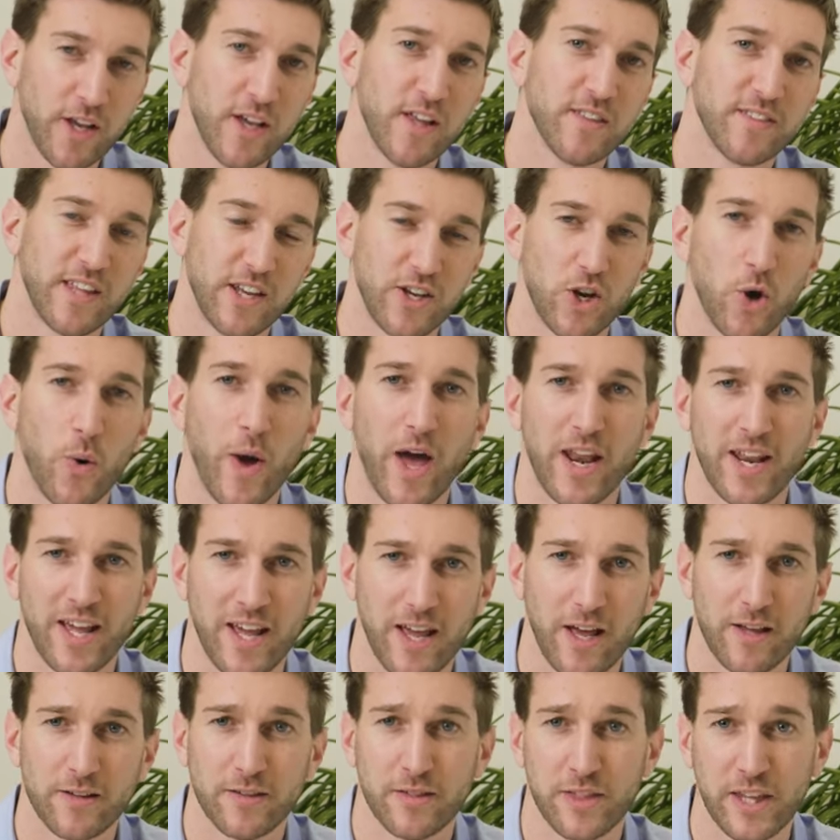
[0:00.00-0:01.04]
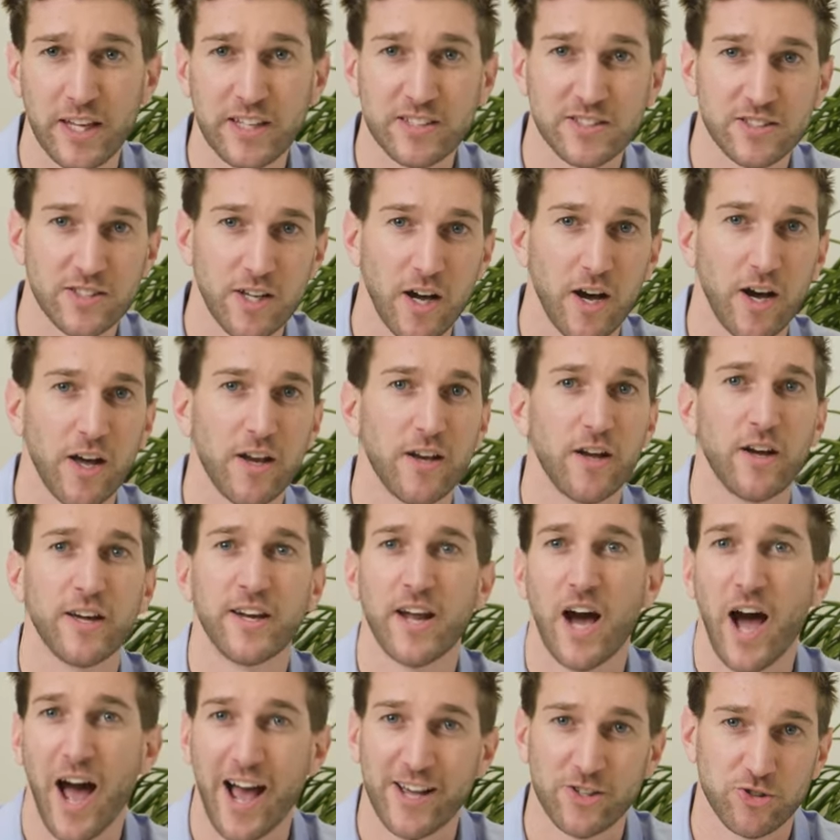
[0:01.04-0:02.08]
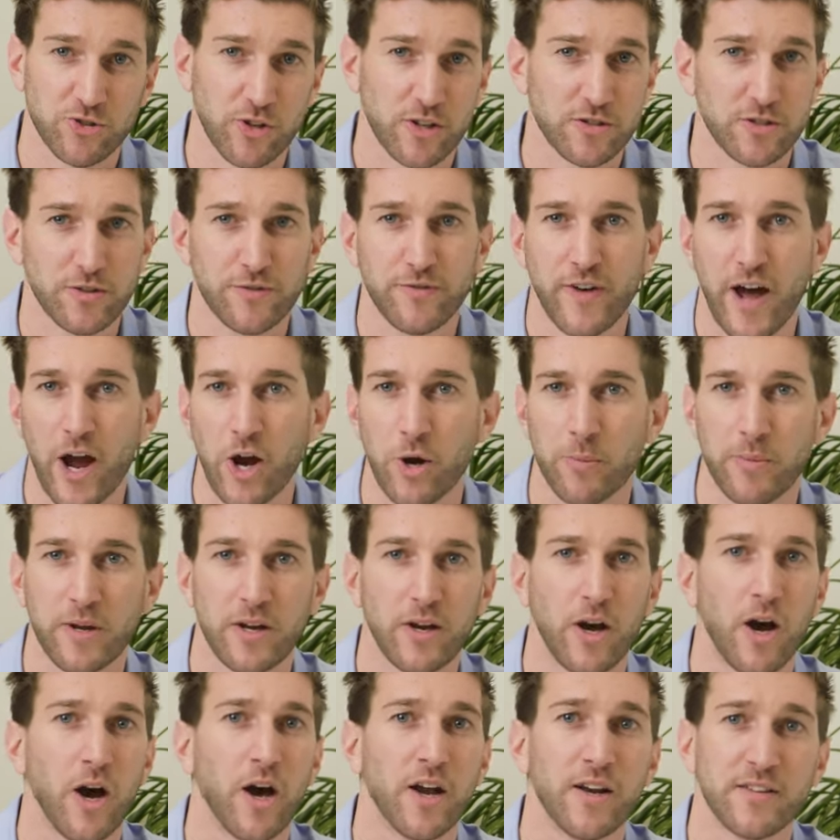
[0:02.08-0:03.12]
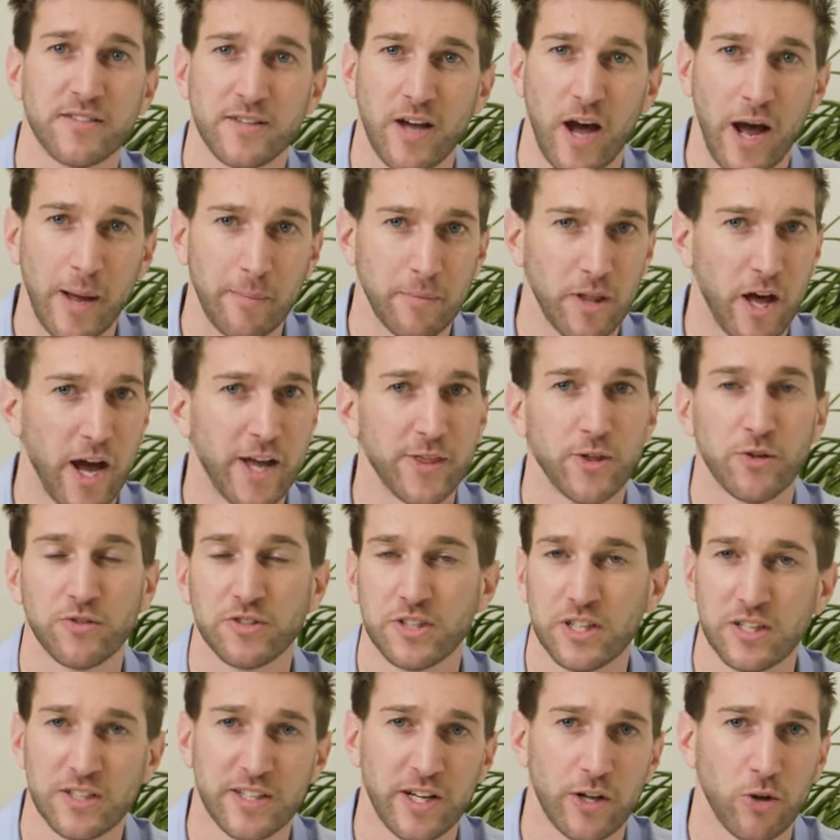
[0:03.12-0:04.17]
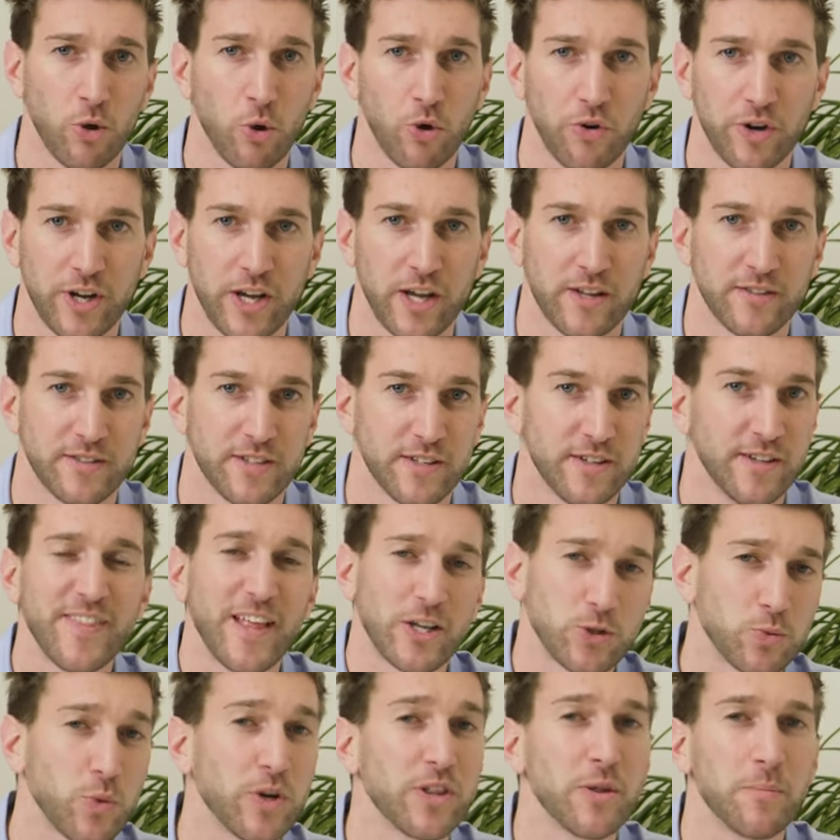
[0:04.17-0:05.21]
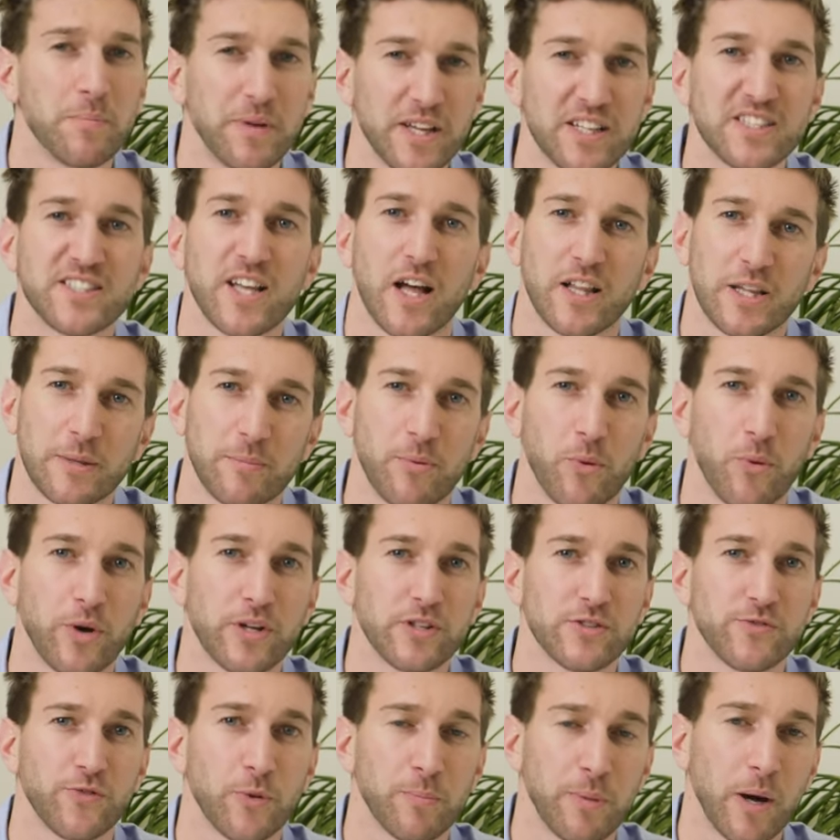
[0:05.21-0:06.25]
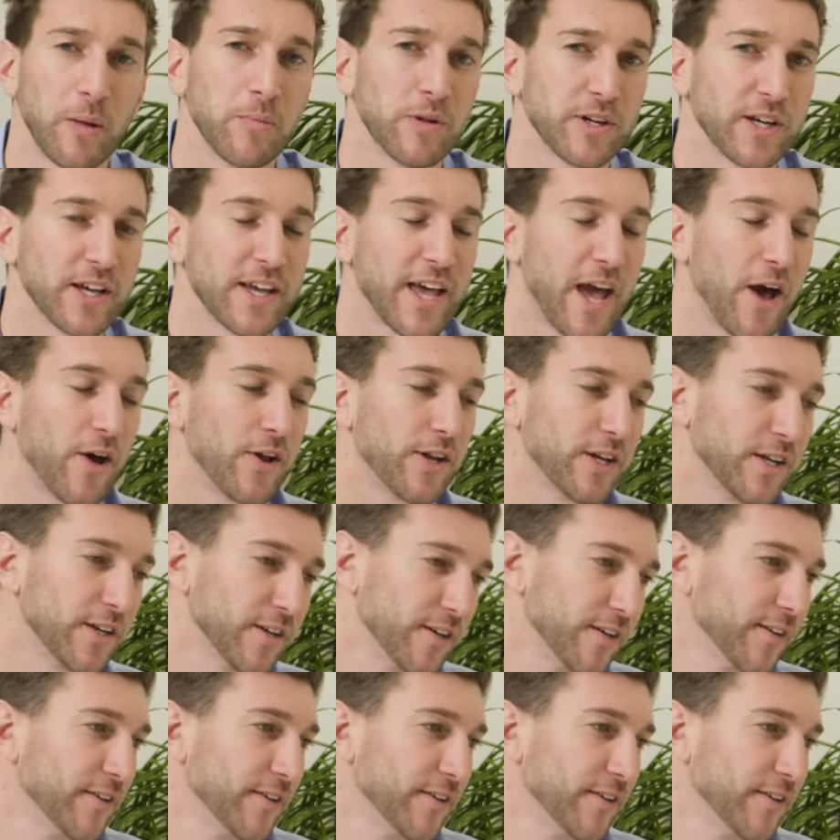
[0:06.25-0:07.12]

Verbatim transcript: They know how to get things done in a high stress environment, on a timeline, they're detail oriented. That's one of the big selling points for public accounting.